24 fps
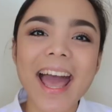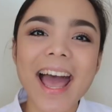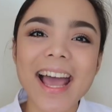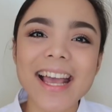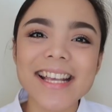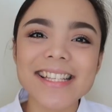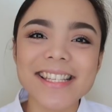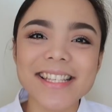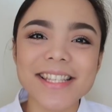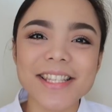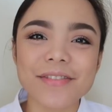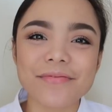
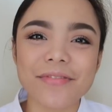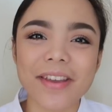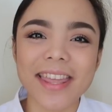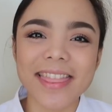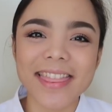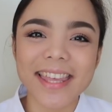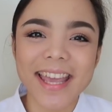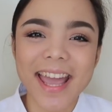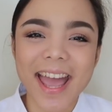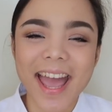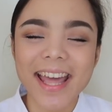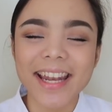guys, it's
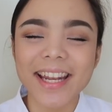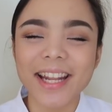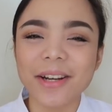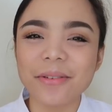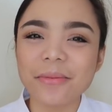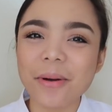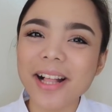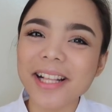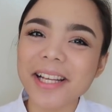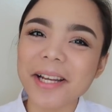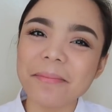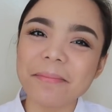Faith again
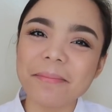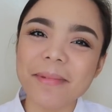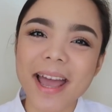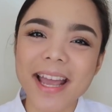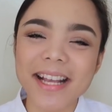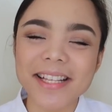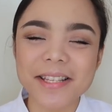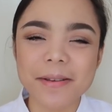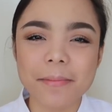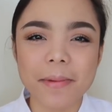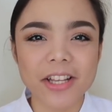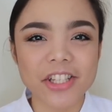and welcome
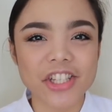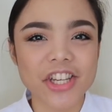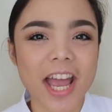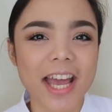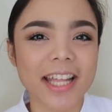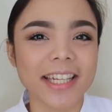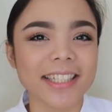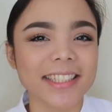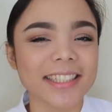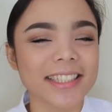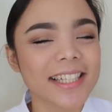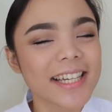back to my
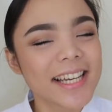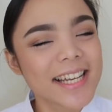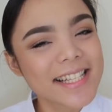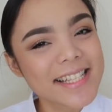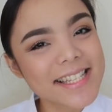channel.